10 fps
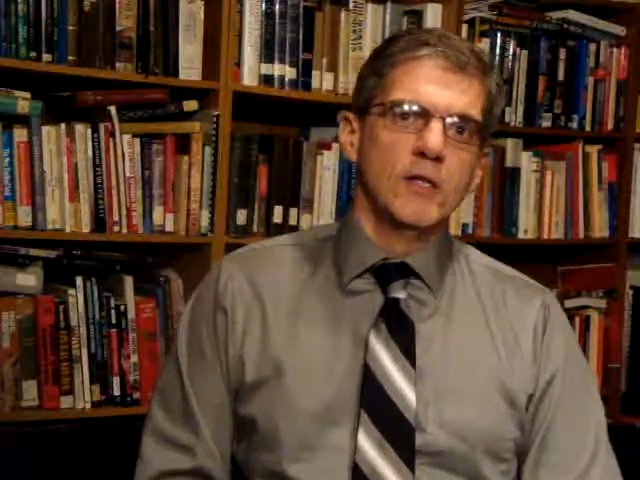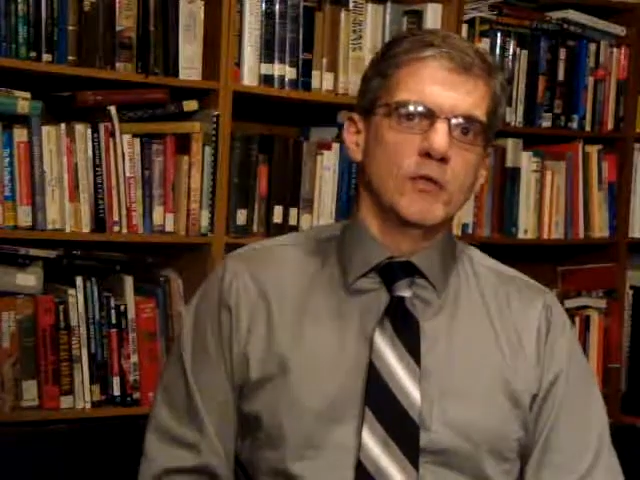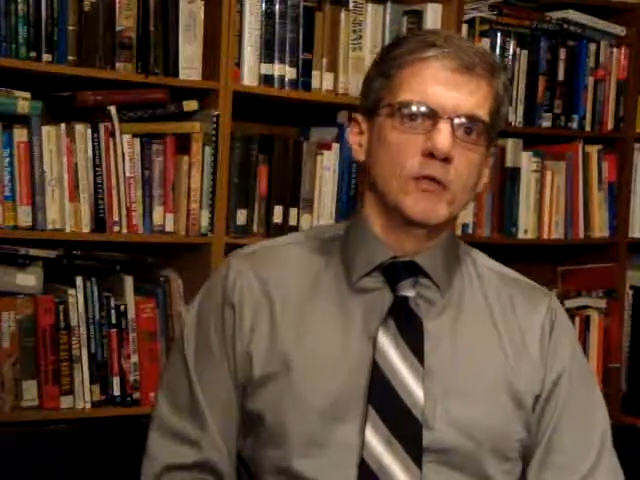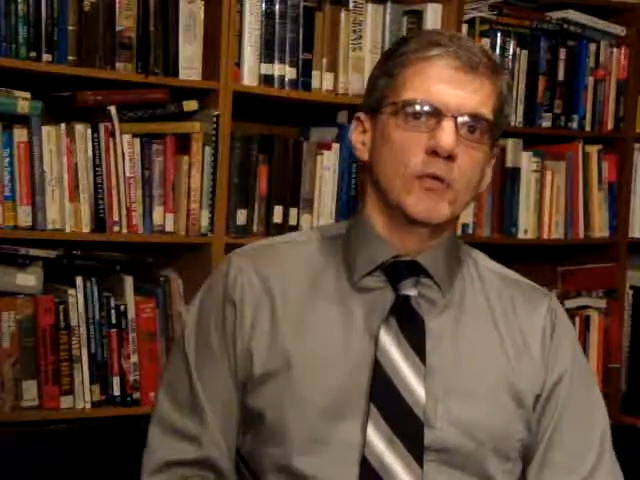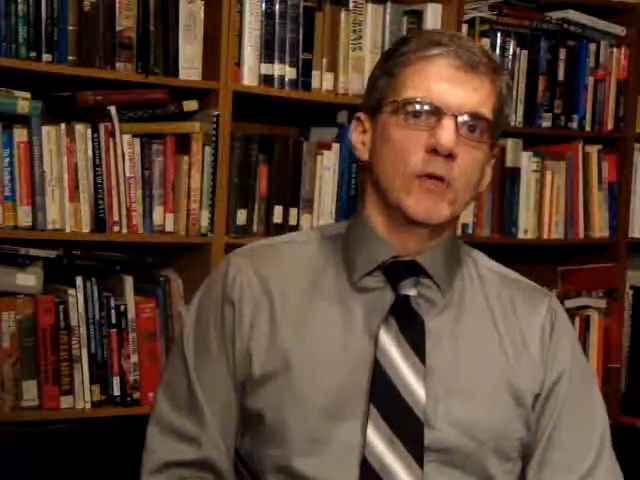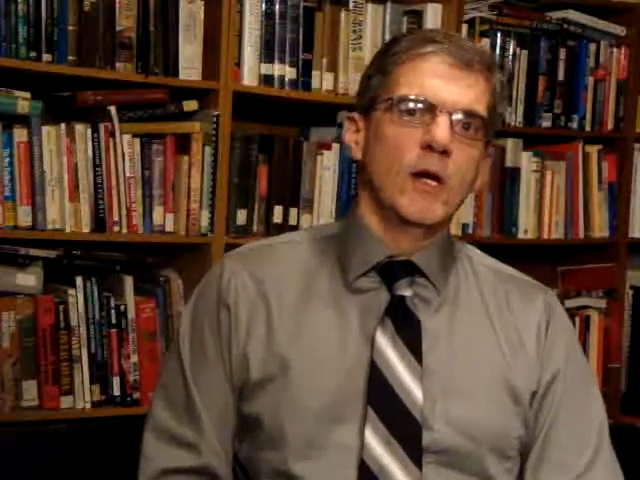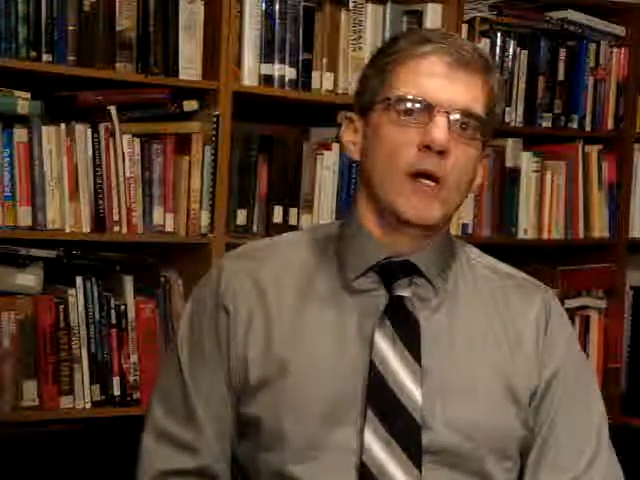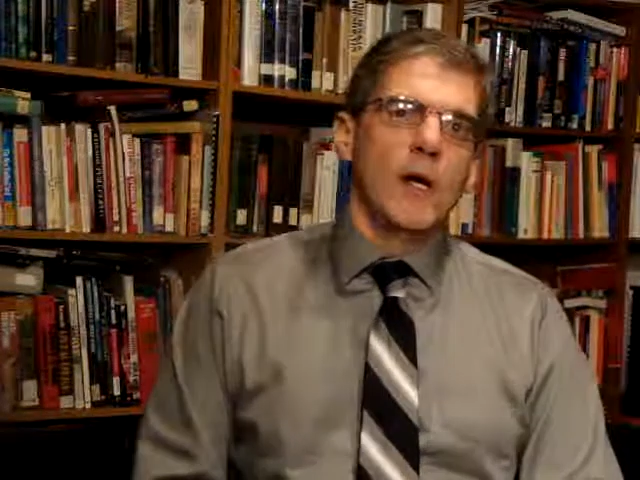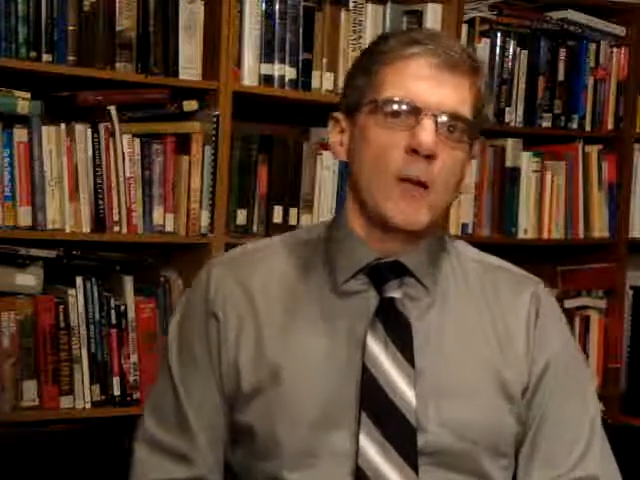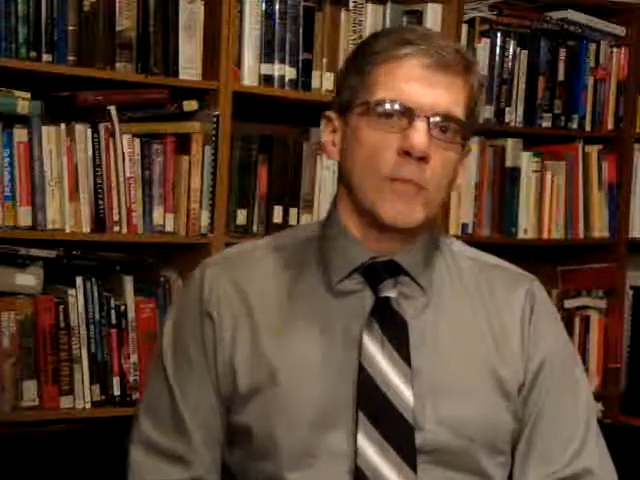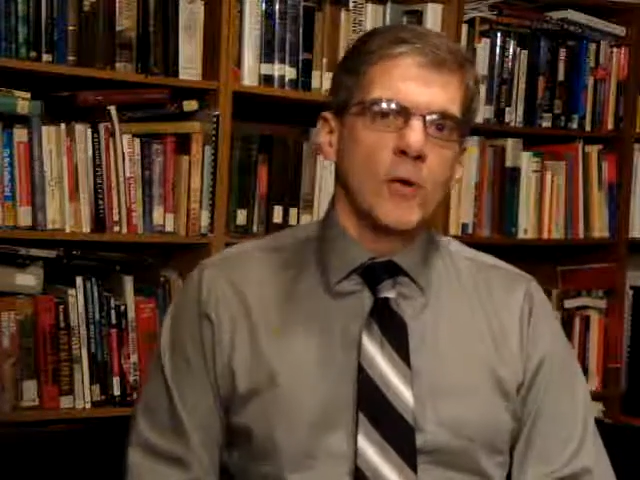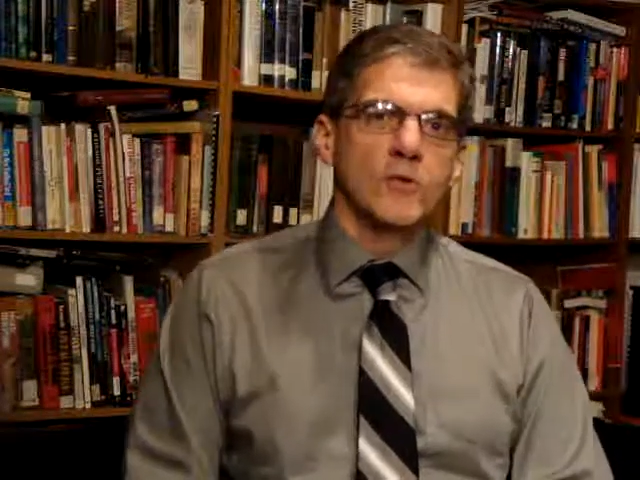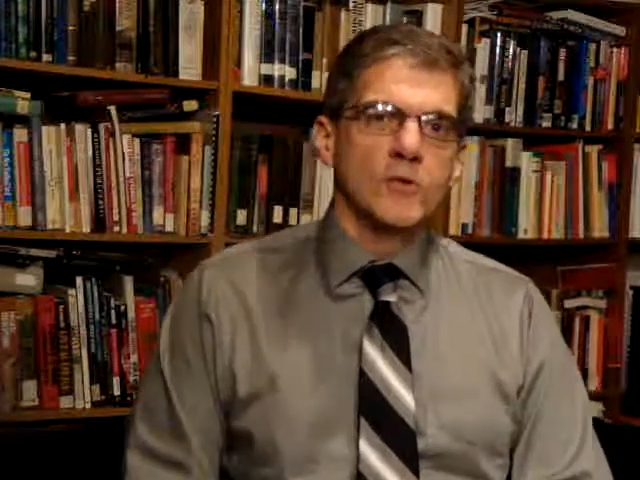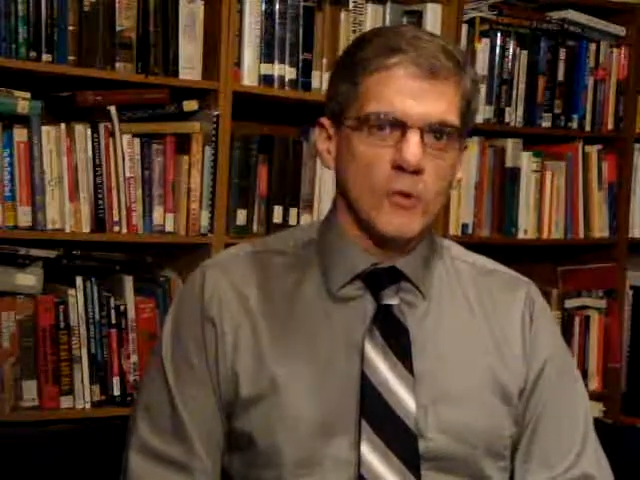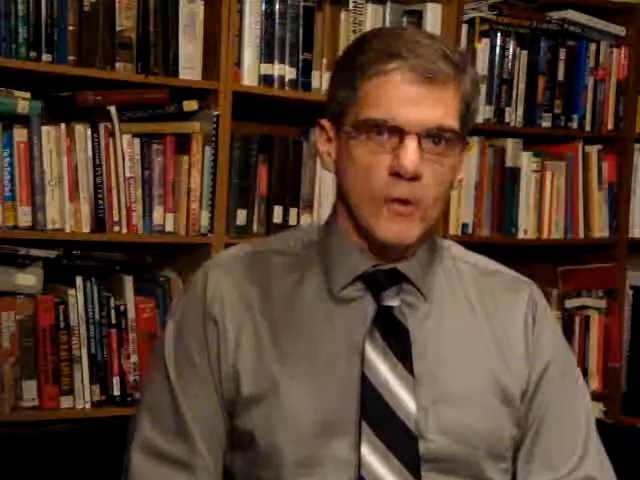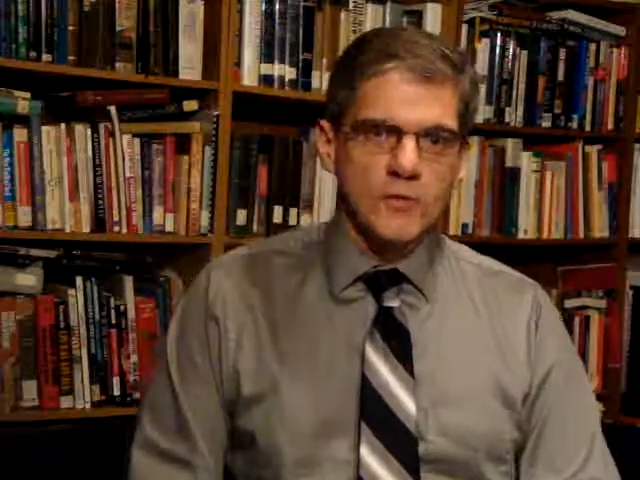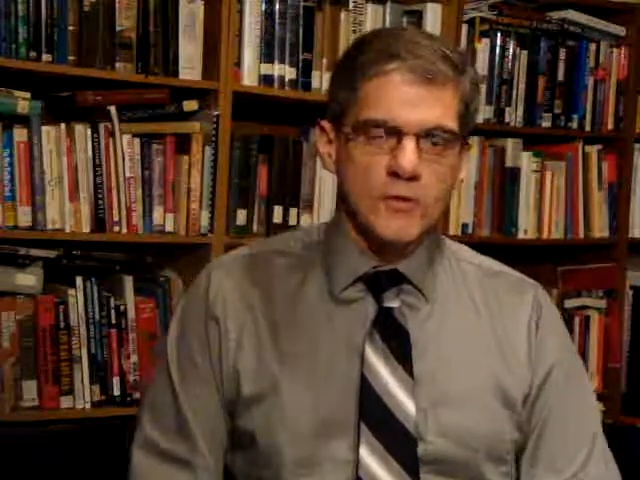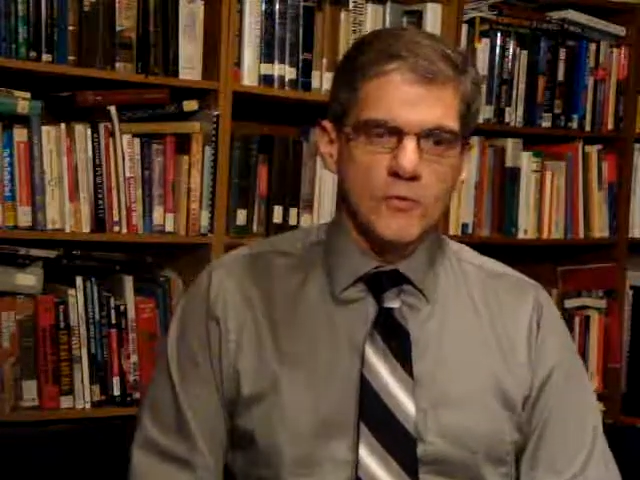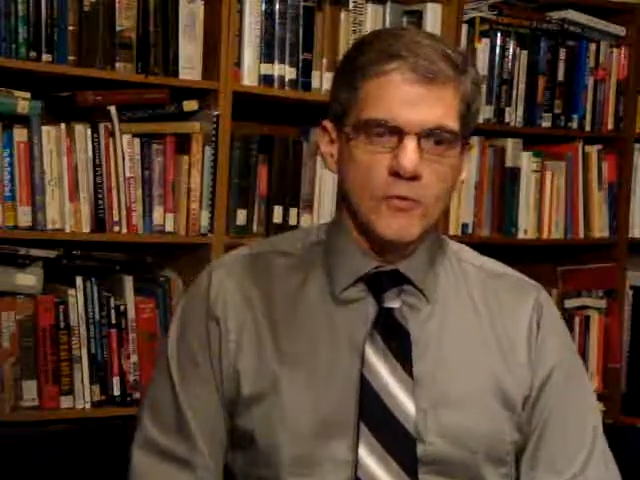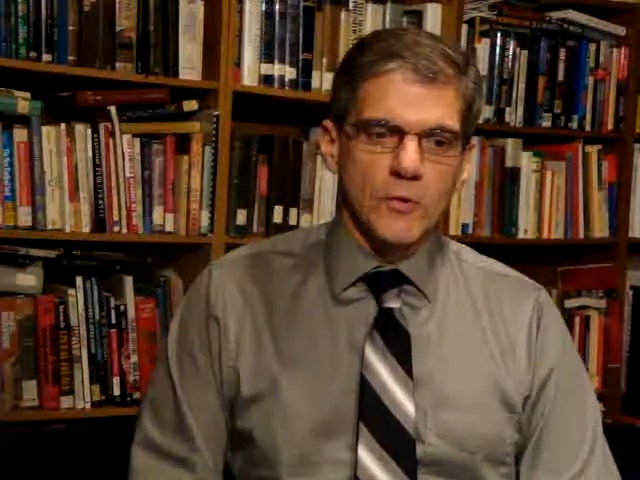to pose a
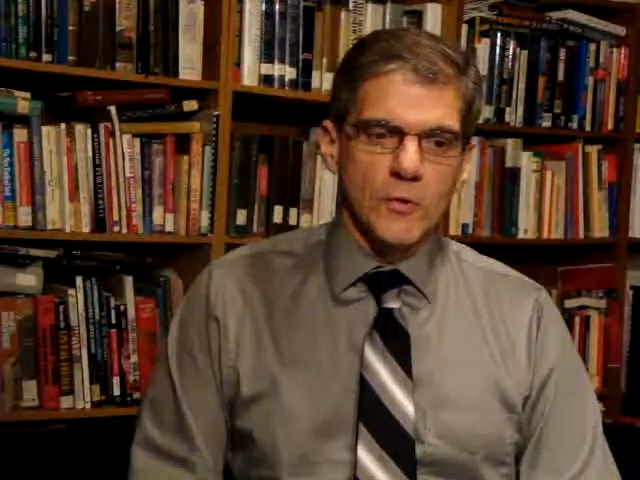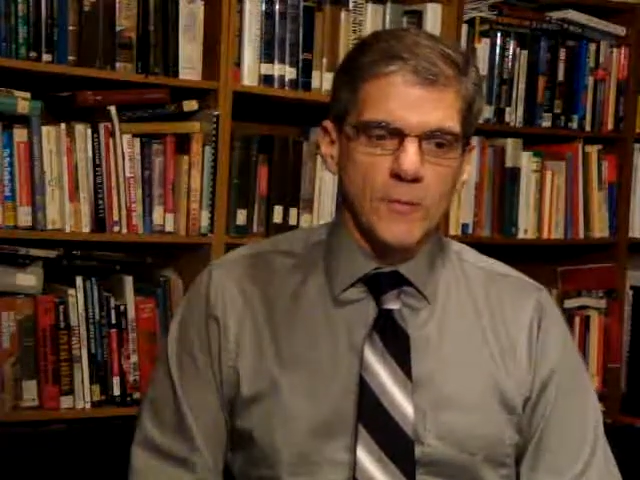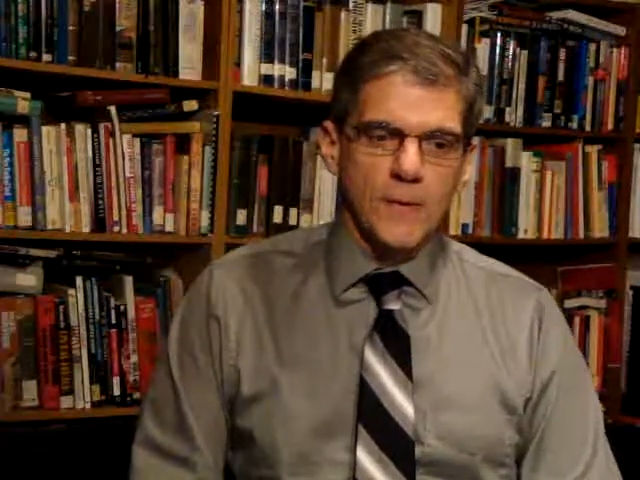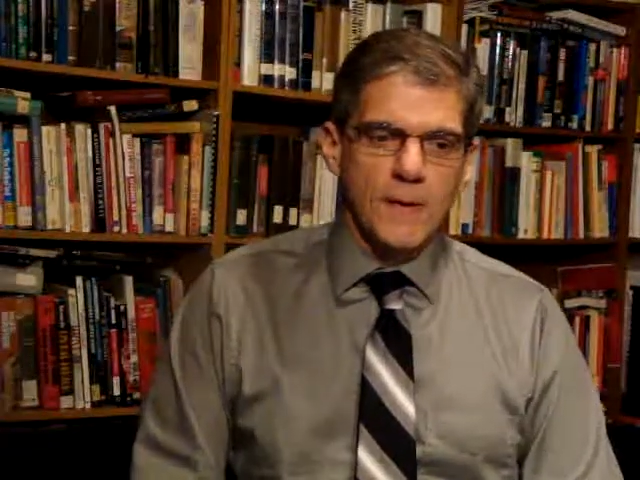question for you.